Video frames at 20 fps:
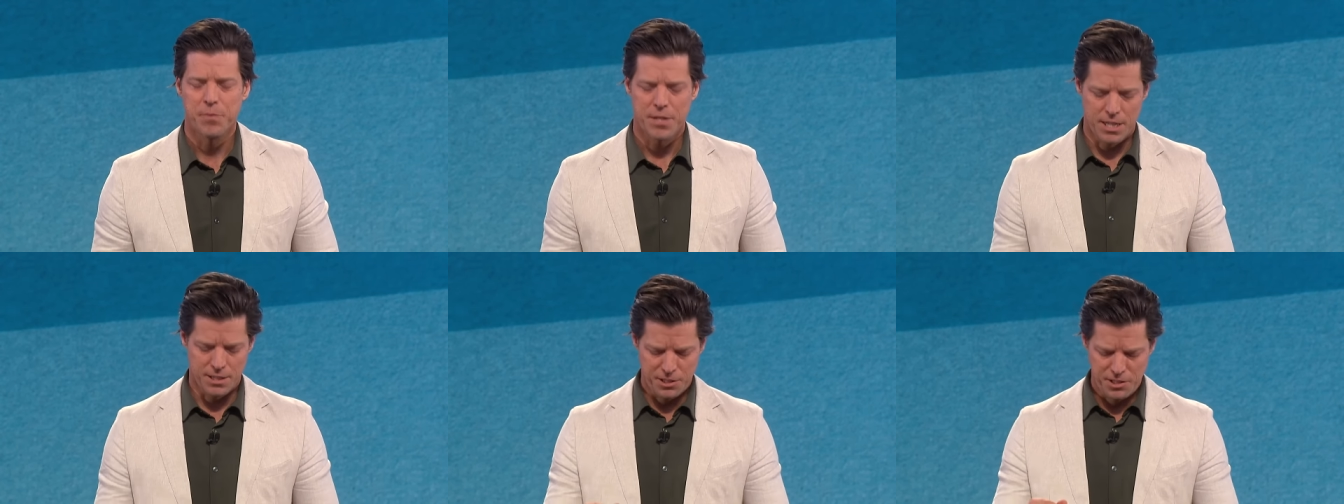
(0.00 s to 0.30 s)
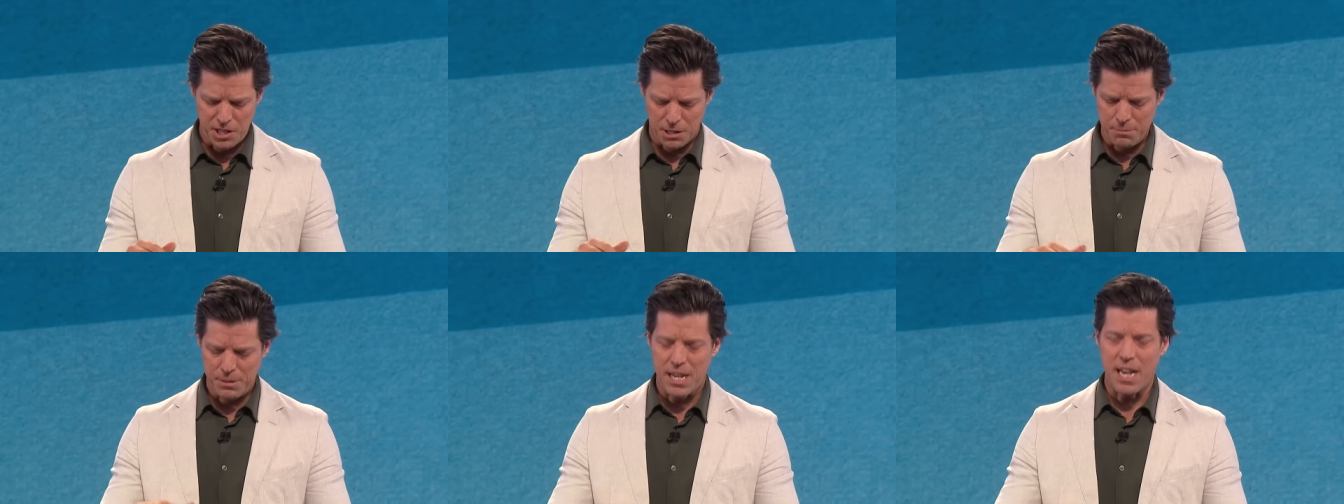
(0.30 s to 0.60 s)
In
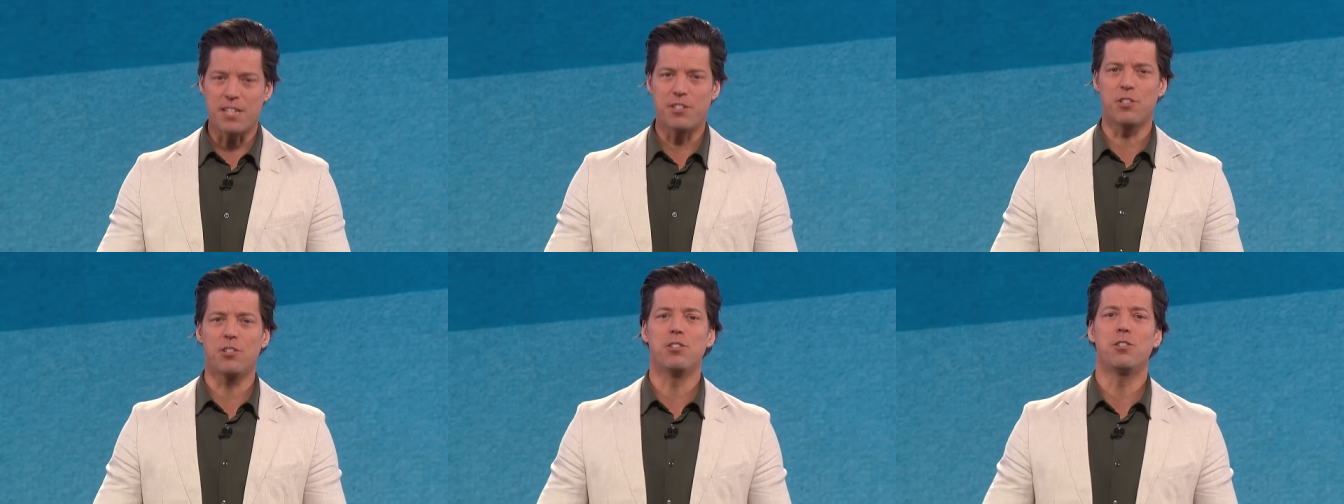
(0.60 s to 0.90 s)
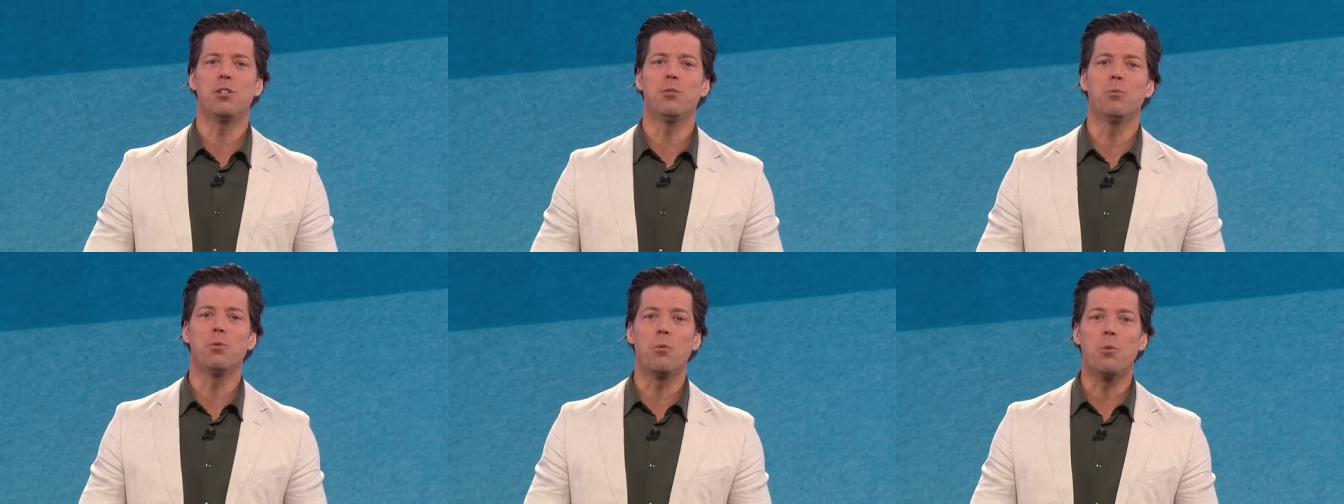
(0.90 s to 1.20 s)
some cases,
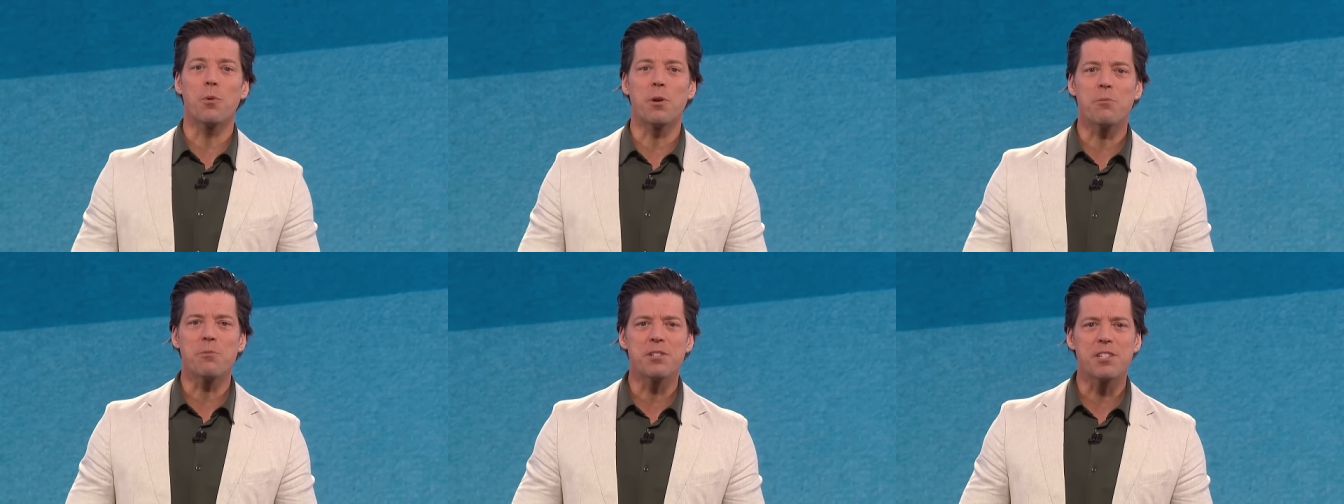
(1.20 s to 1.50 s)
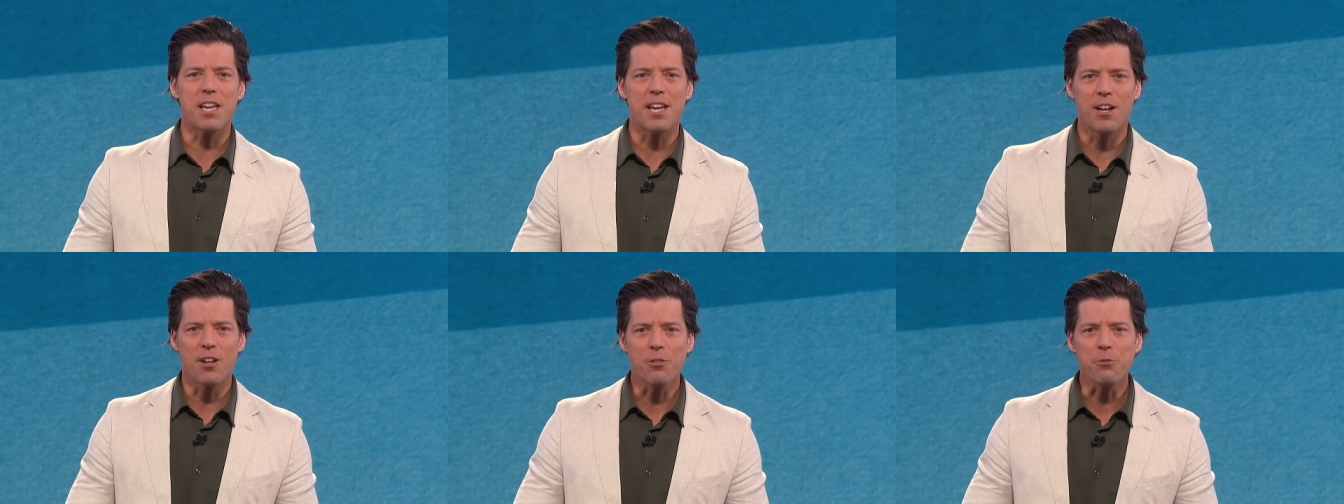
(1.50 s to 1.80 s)
the reward
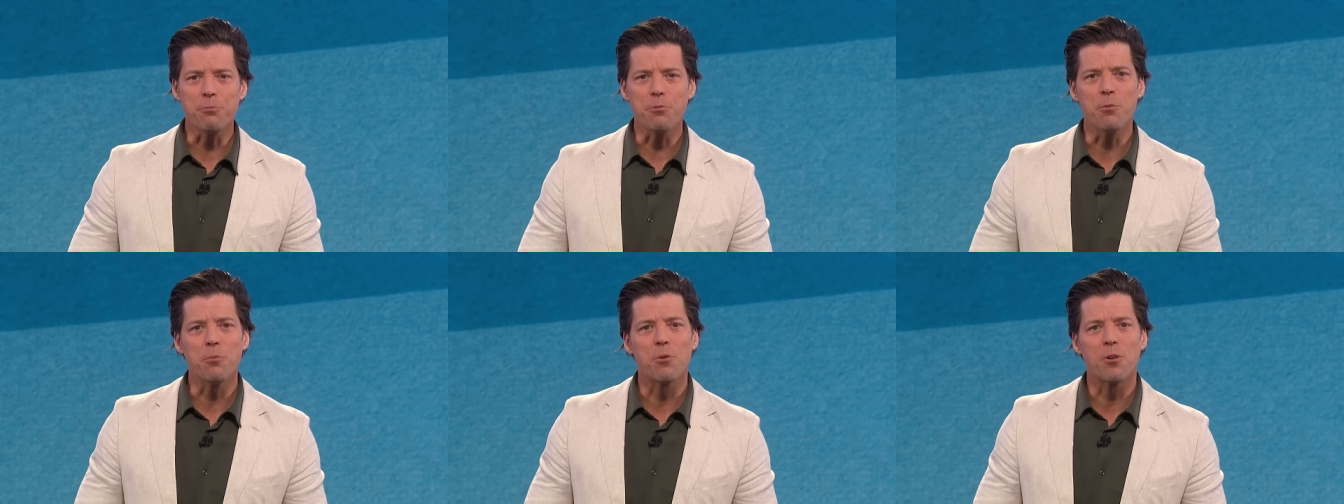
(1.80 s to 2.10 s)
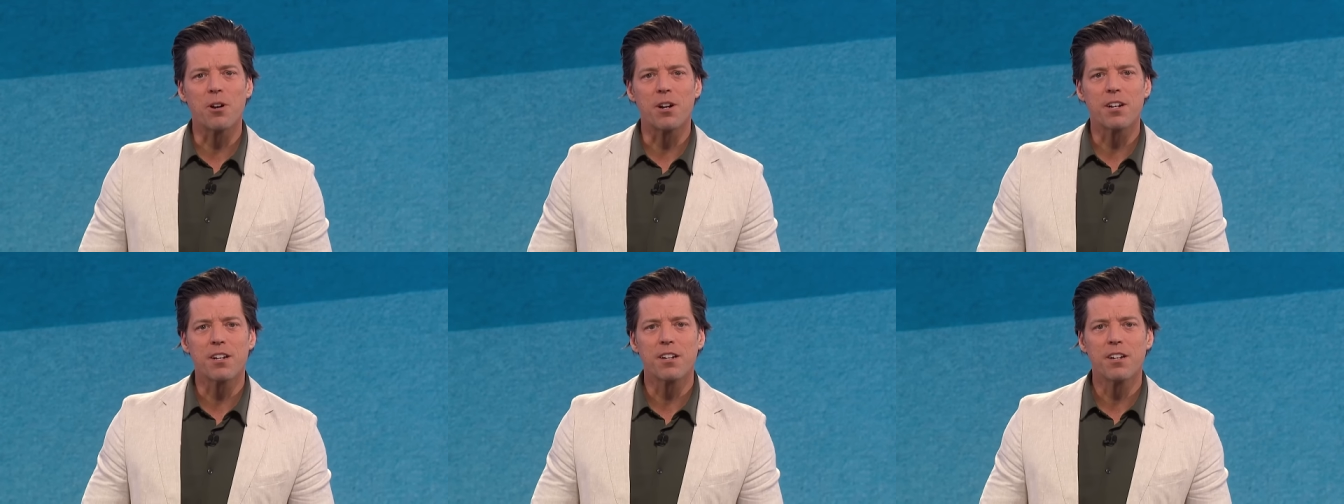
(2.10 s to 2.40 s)
was a health
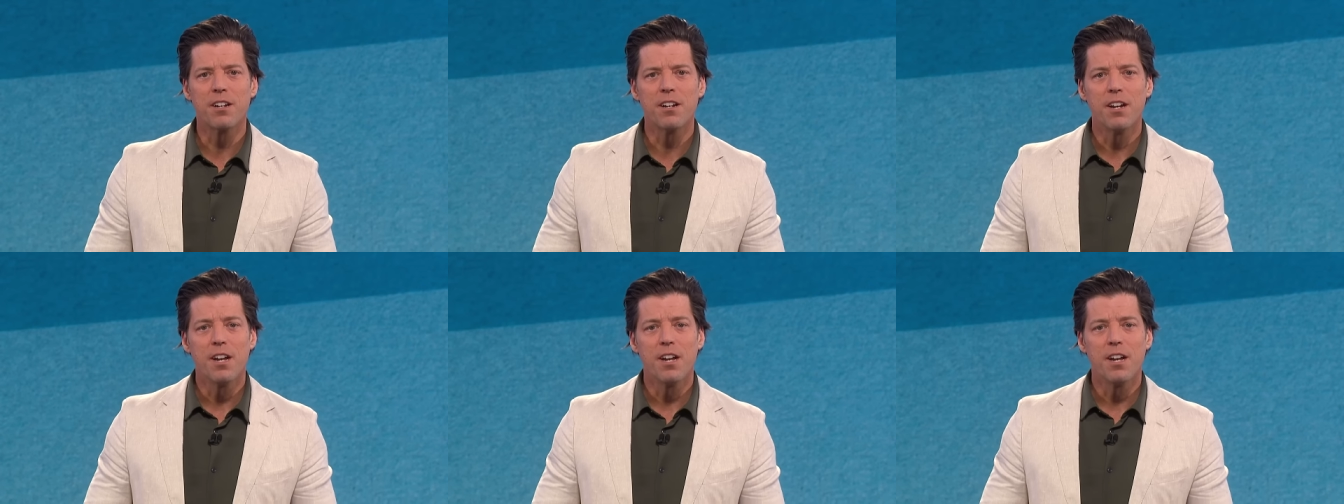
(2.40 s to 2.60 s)
reward.